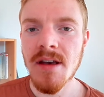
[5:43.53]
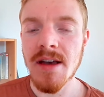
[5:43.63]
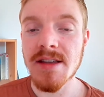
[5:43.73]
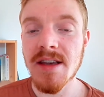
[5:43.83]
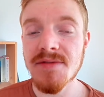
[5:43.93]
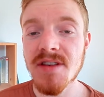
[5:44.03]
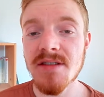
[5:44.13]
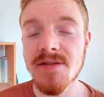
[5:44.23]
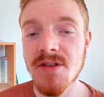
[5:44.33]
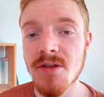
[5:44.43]
It gives
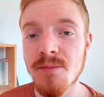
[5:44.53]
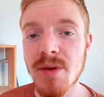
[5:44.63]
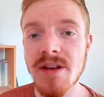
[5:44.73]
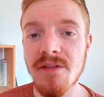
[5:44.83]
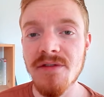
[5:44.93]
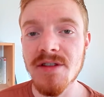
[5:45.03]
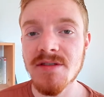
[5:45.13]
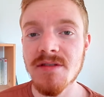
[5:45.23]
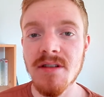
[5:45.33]
us certain benefits.